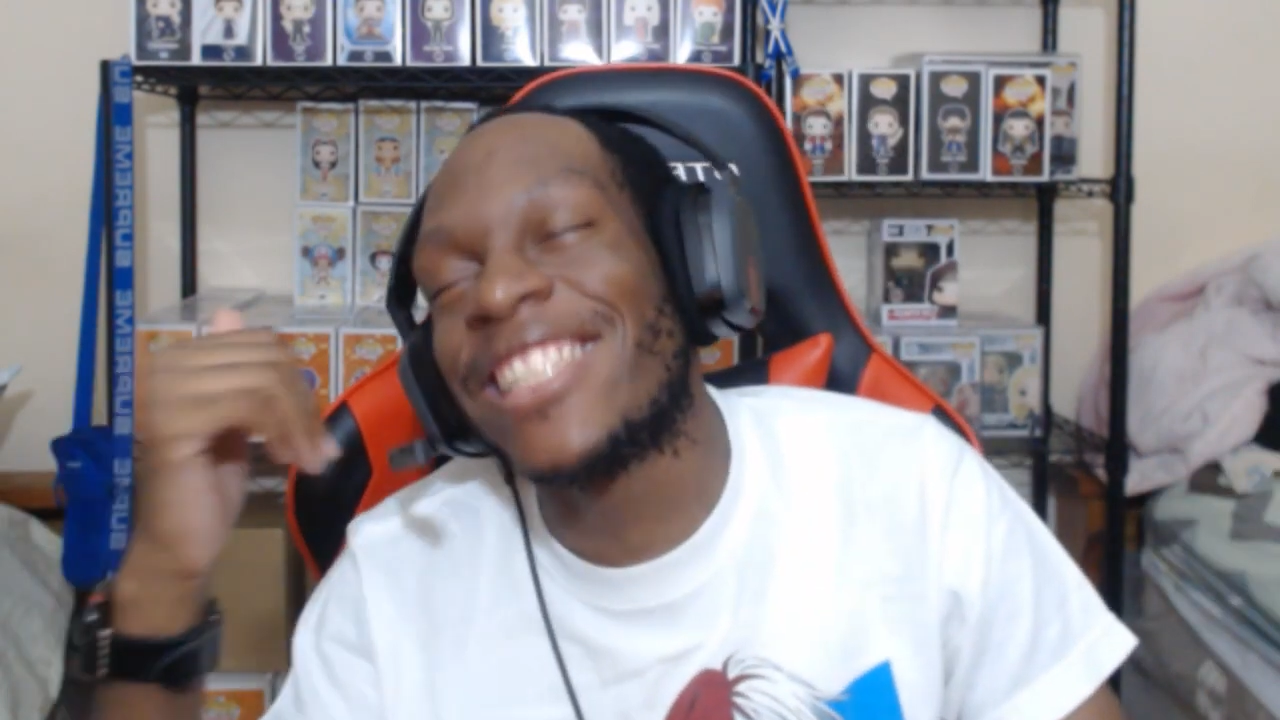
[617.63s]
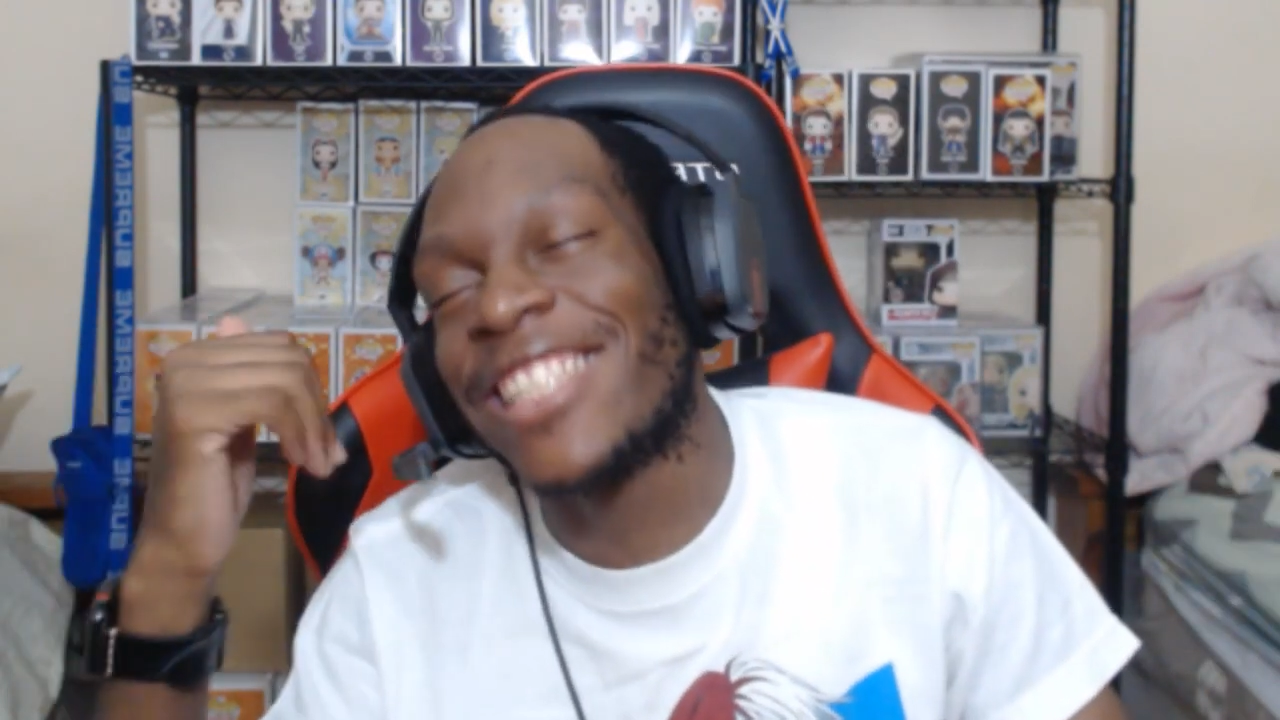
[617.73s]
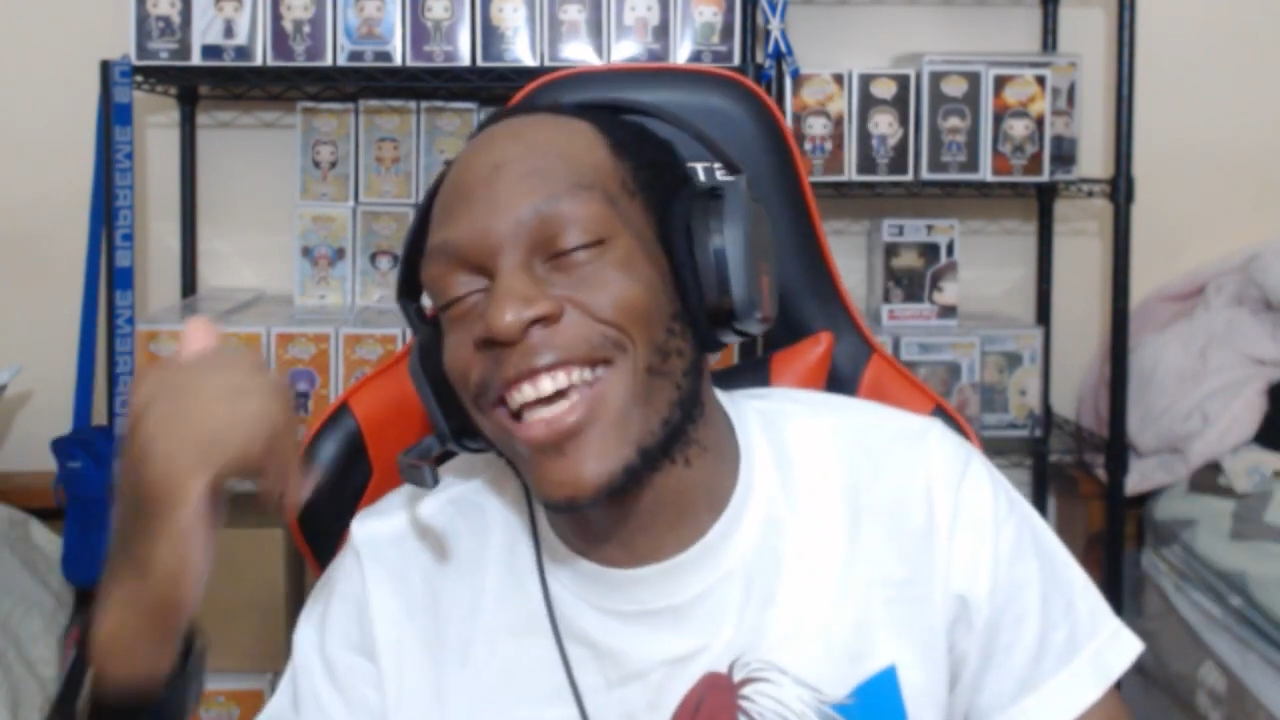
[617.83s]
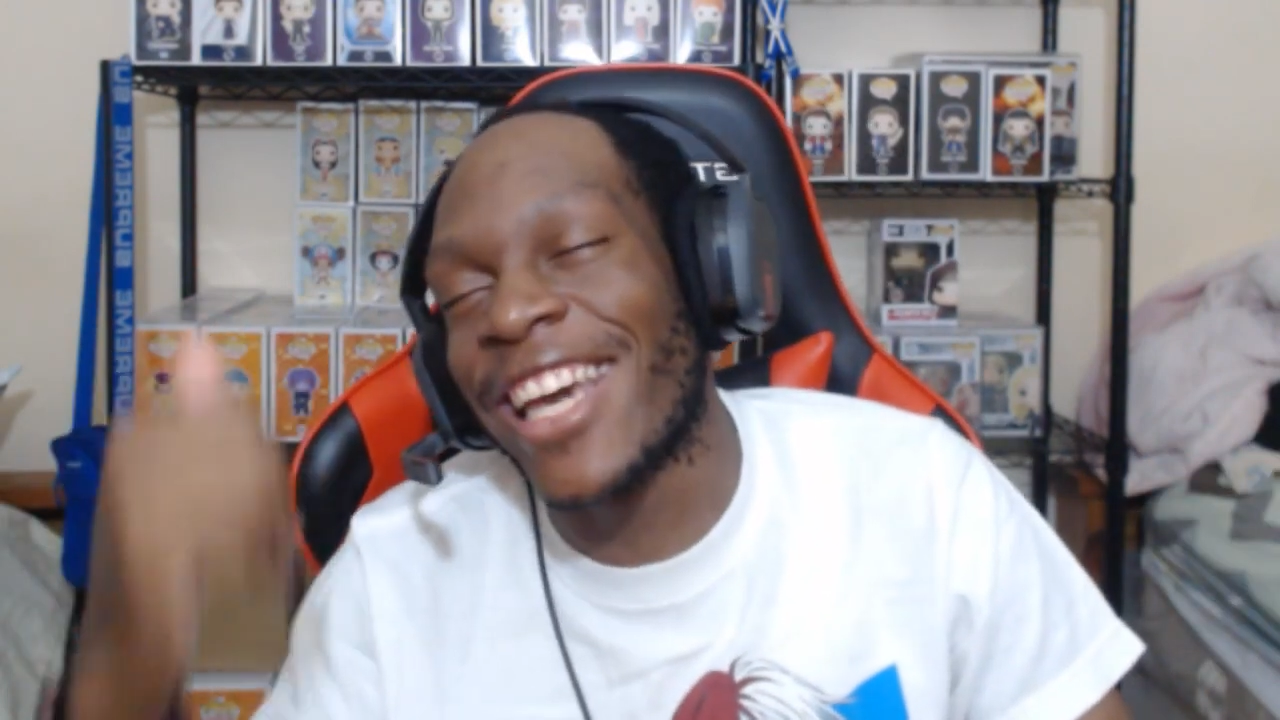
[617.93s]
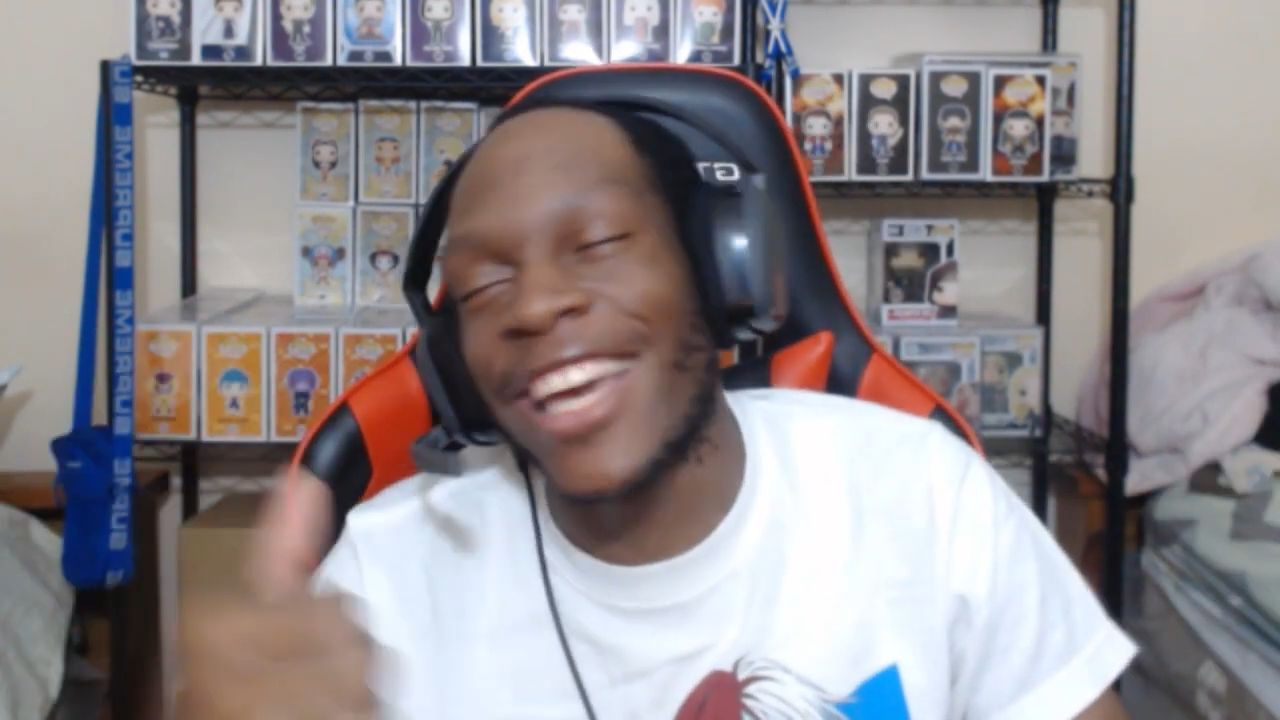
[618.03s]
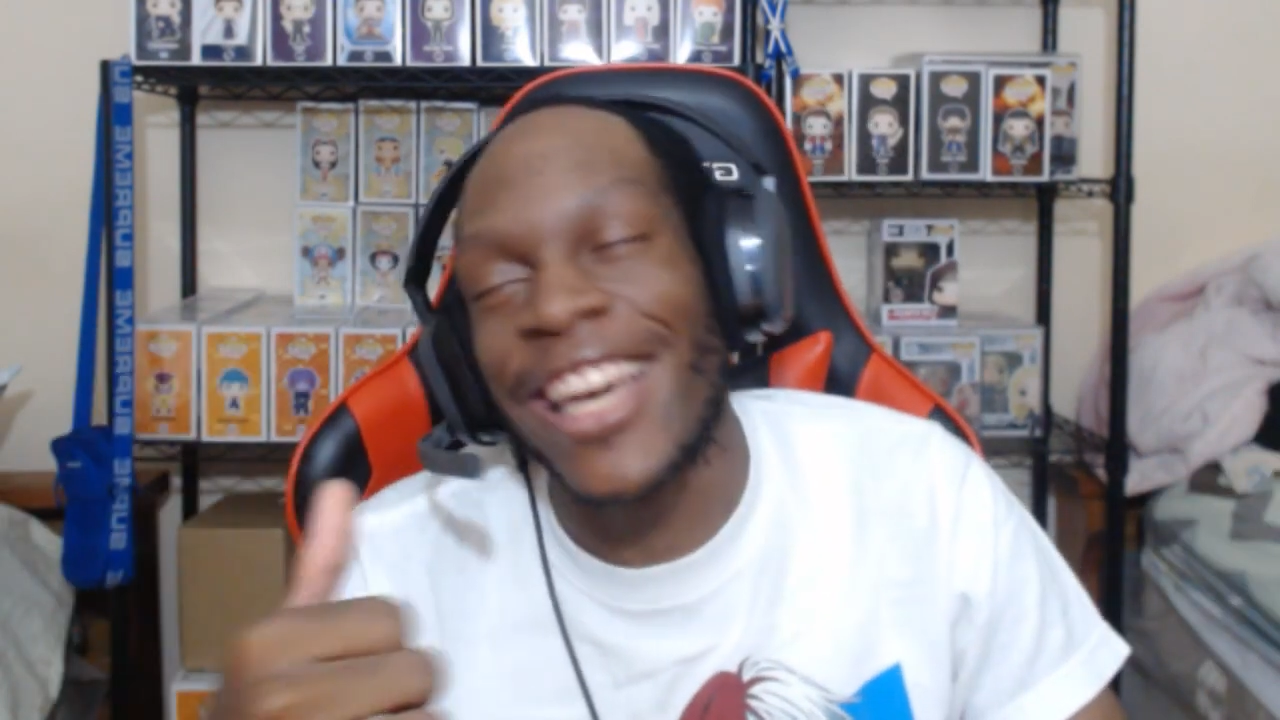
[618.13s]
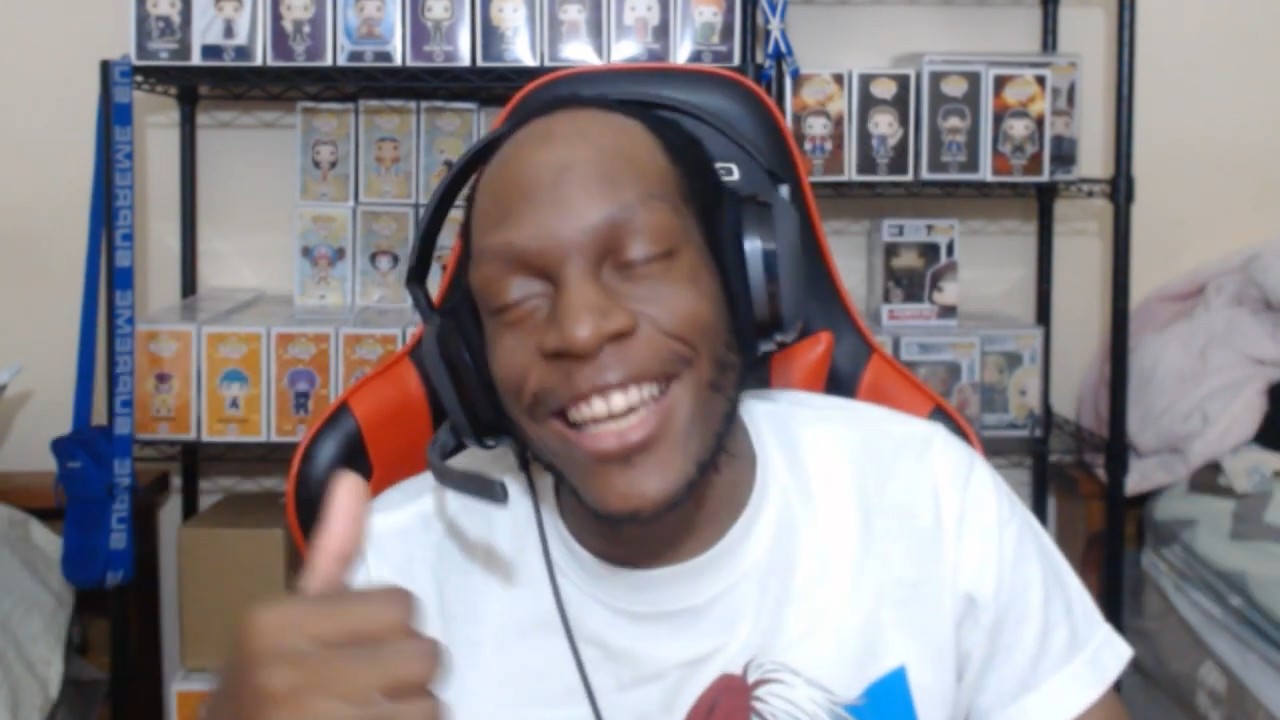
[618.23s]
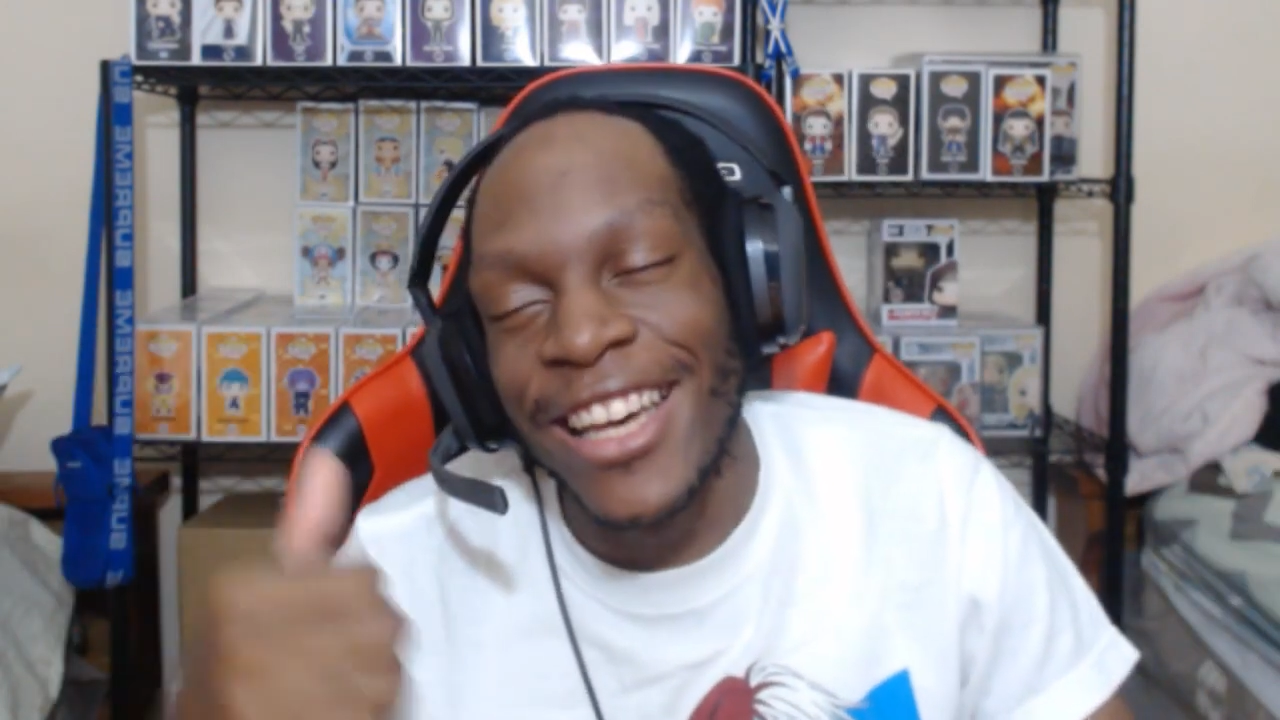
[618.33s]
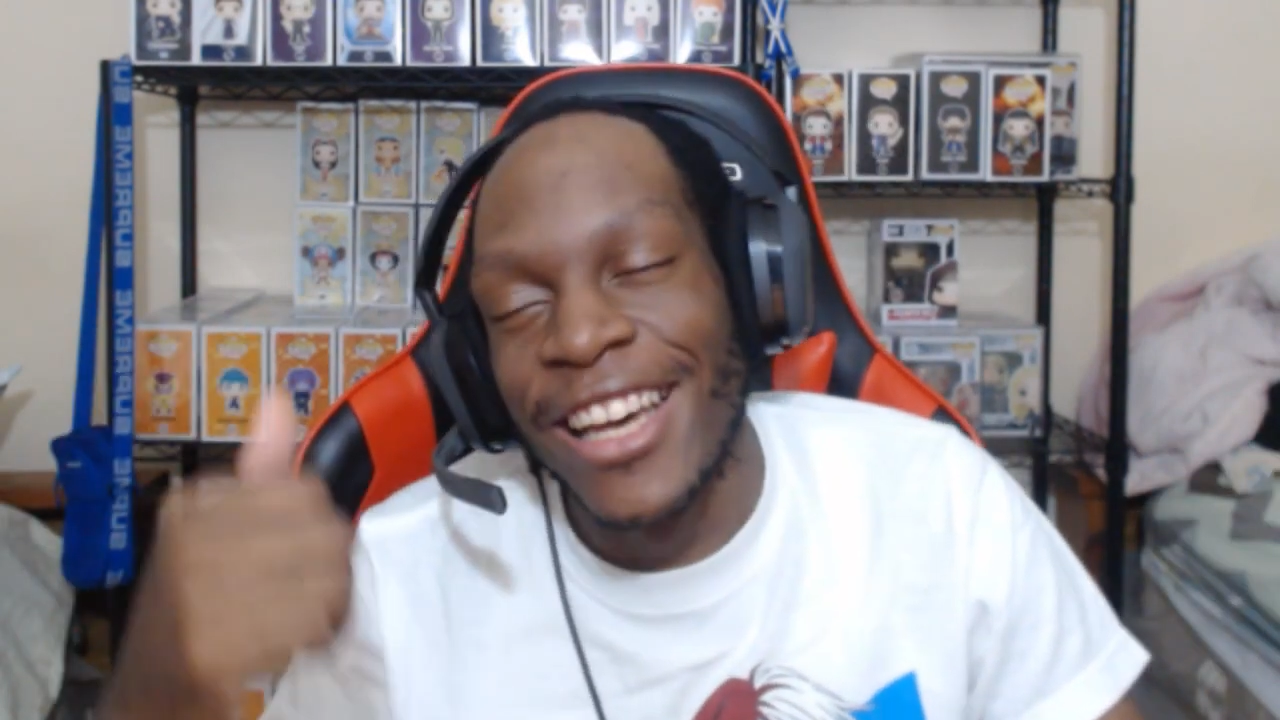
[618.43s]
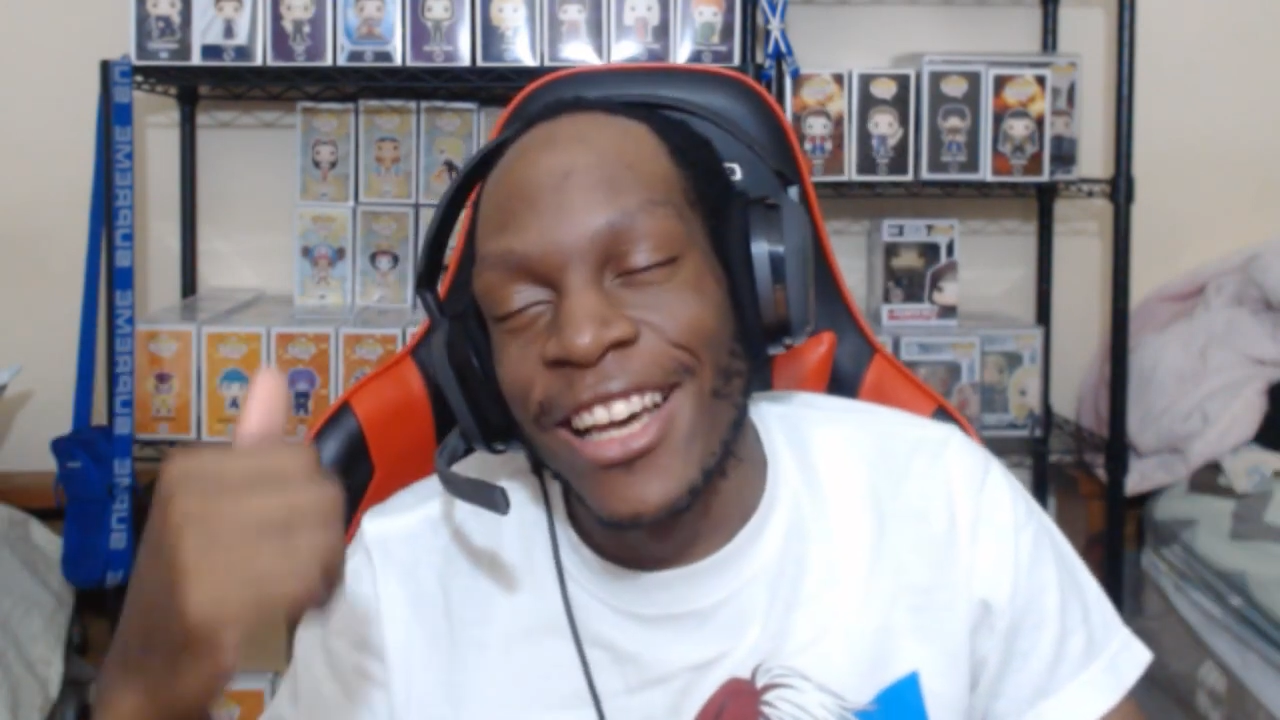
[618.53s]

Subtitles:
see